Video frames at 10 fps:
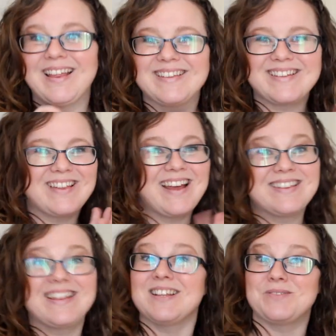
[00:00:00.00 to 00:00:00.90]
so
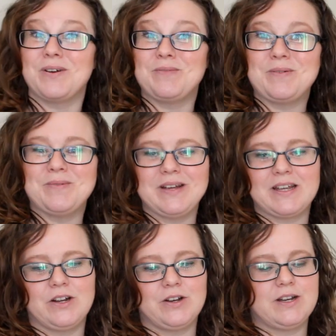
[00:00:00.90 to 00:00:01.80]
that's what I've been
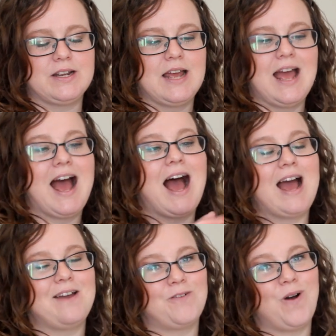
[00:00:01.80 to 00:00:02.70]
working on.
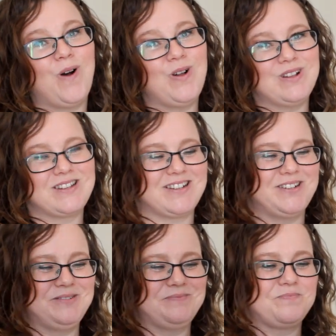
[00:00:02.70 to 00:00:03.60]
I've
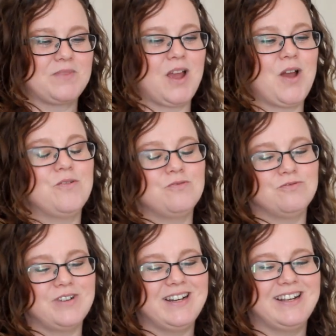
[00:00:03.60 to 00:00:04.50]
also
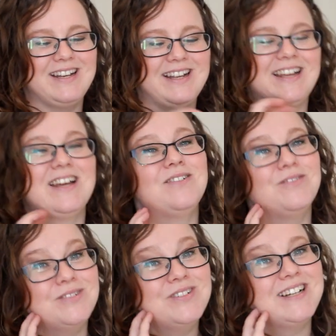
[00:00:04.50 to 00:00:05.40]
really,
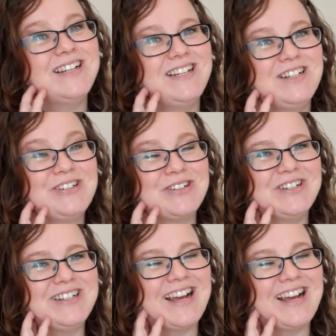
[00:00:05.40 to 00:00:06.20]
really enjoyed